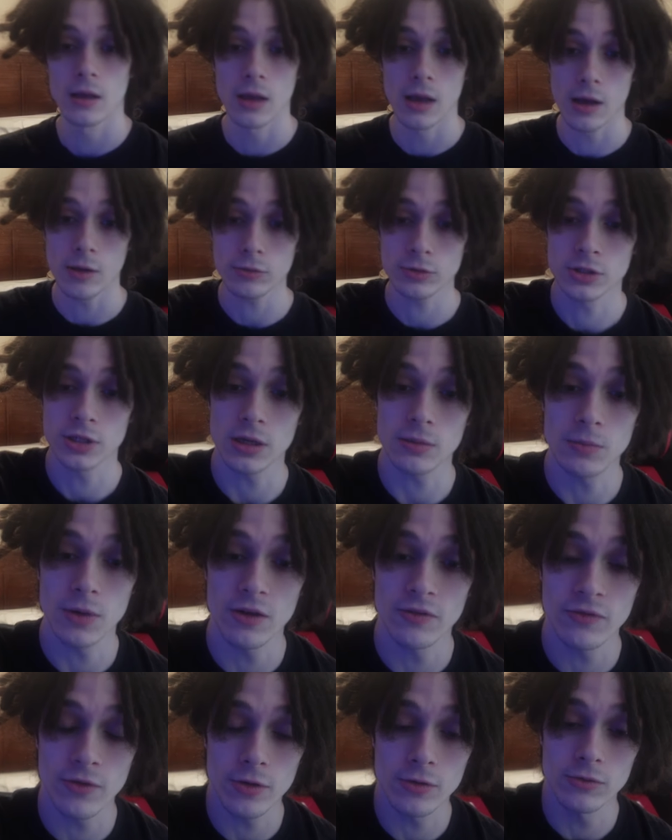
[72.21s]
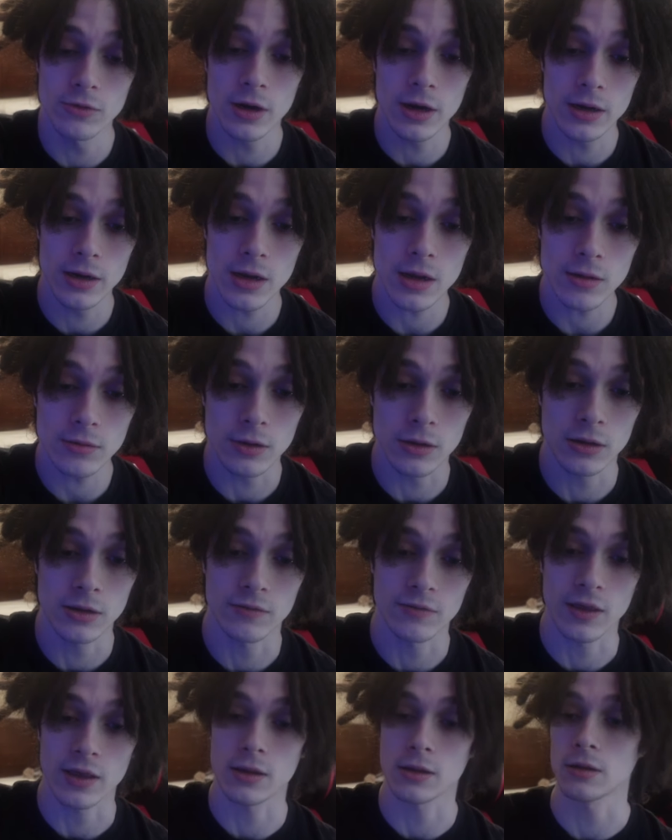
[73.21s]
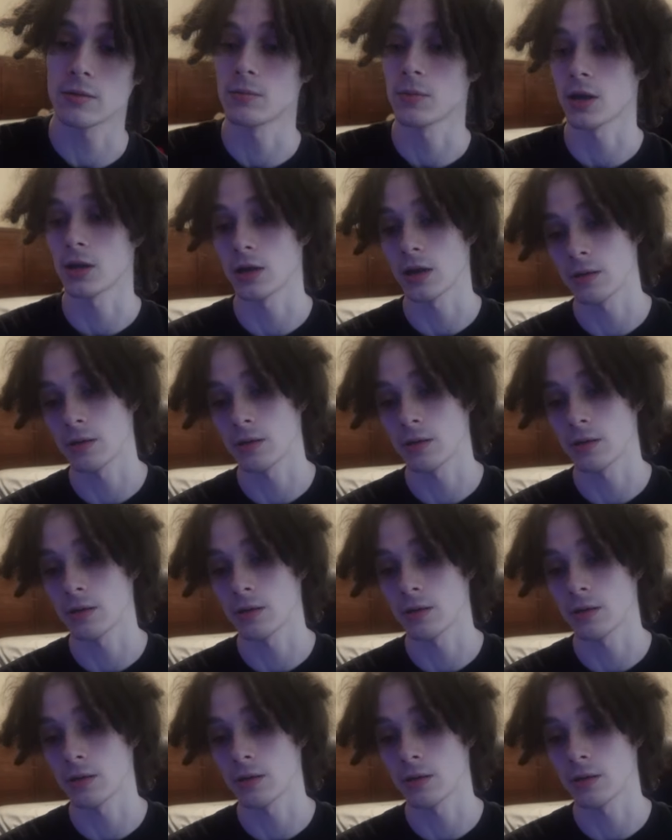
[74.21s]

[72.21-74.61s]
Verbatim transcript: I'll check my phone right now to see if they sent me an